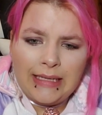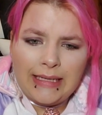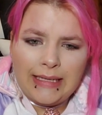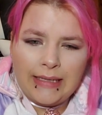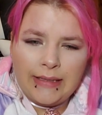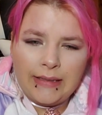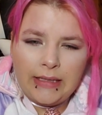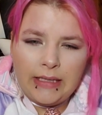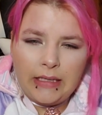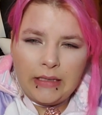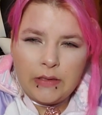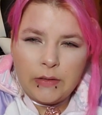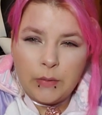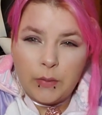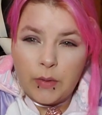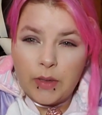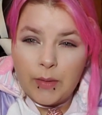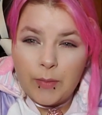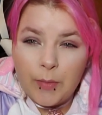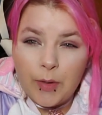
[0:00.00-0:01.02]
at least
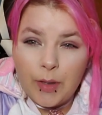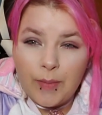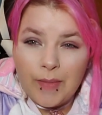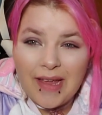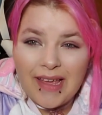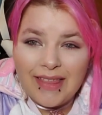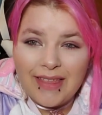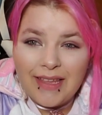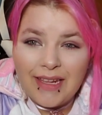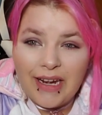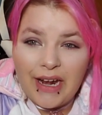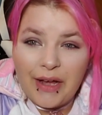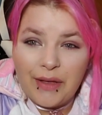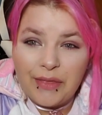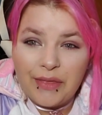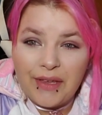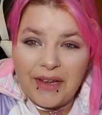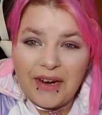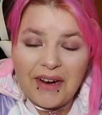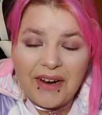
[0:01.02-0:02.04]
one more method out
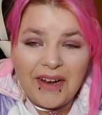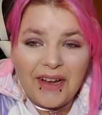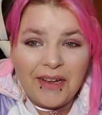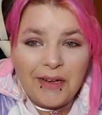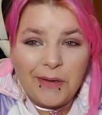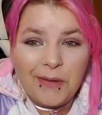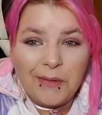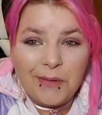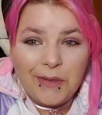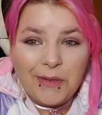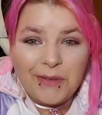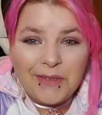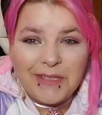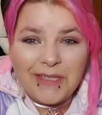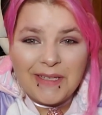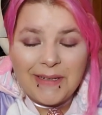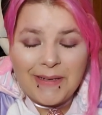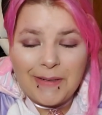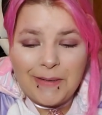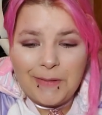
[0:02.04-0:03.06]
there. I don't use
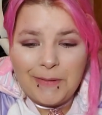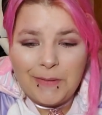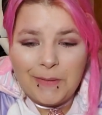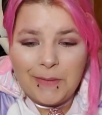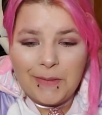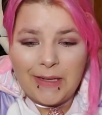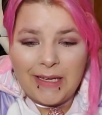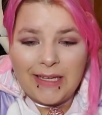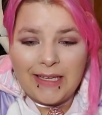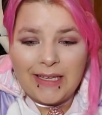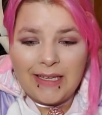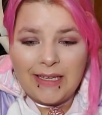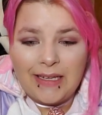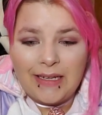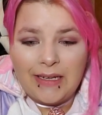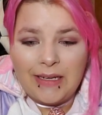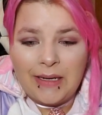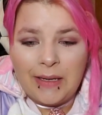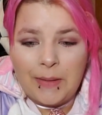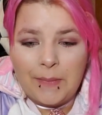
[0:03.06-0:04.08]
it and I don't like it.
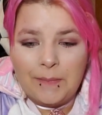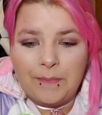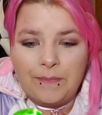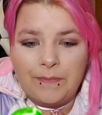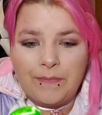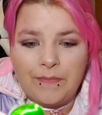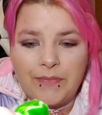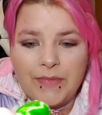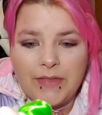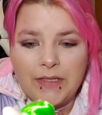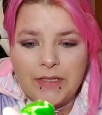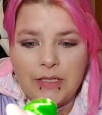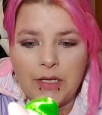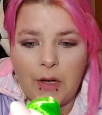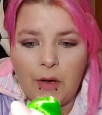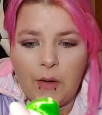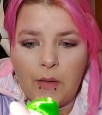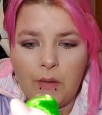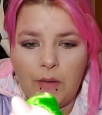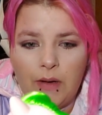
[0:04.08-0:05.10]
Um,
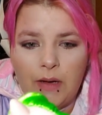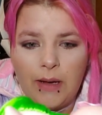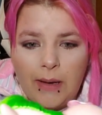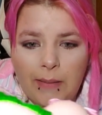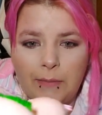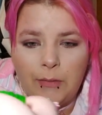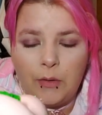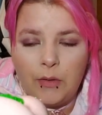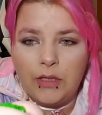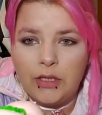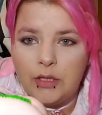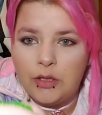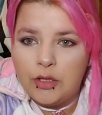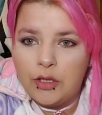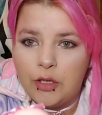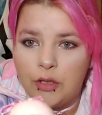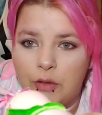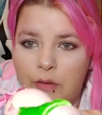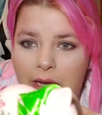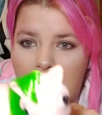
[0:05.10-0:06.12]
so I'm going to
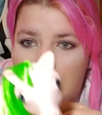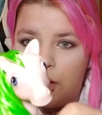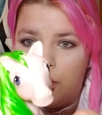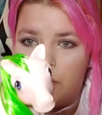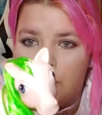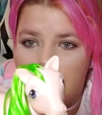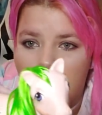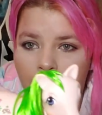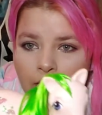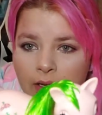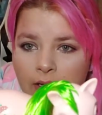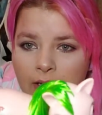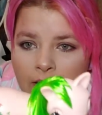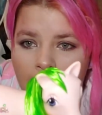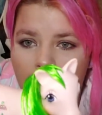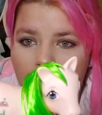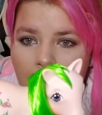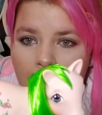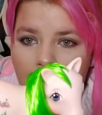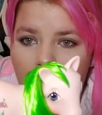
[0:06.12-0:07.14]
show you how
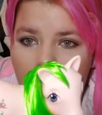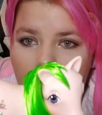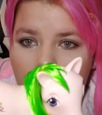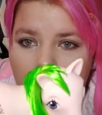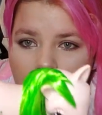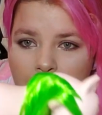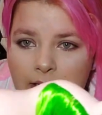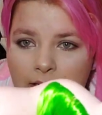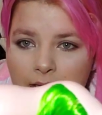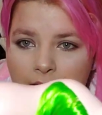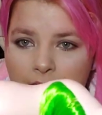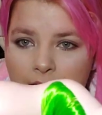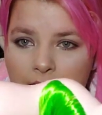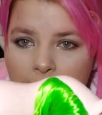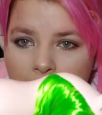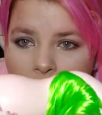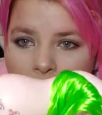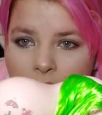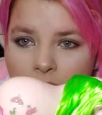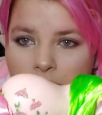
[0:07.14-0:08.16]
I did
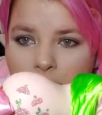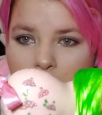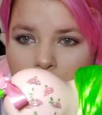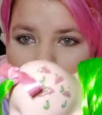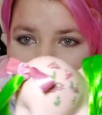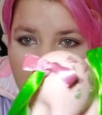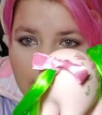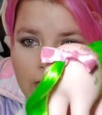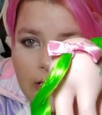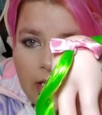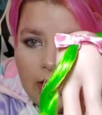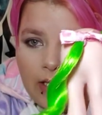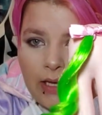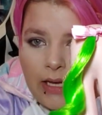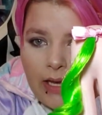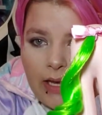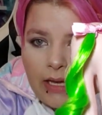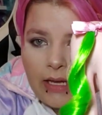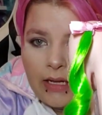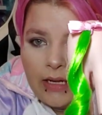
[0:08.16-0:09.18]
this
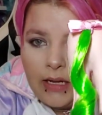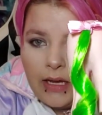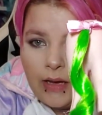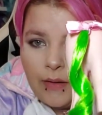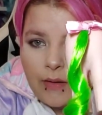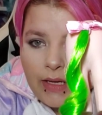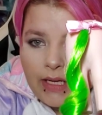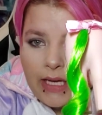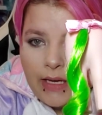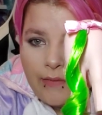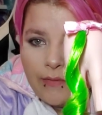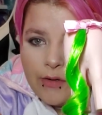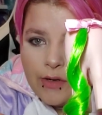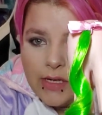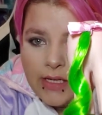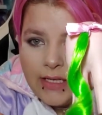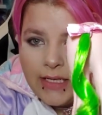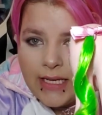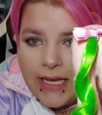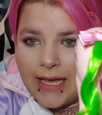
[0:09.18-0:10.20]
and how I gave her
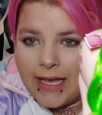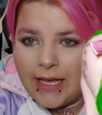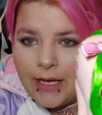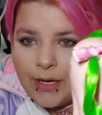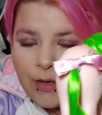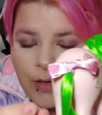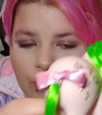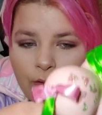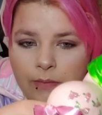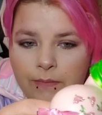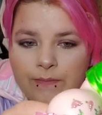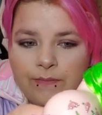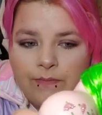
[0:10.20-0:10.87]
a tail.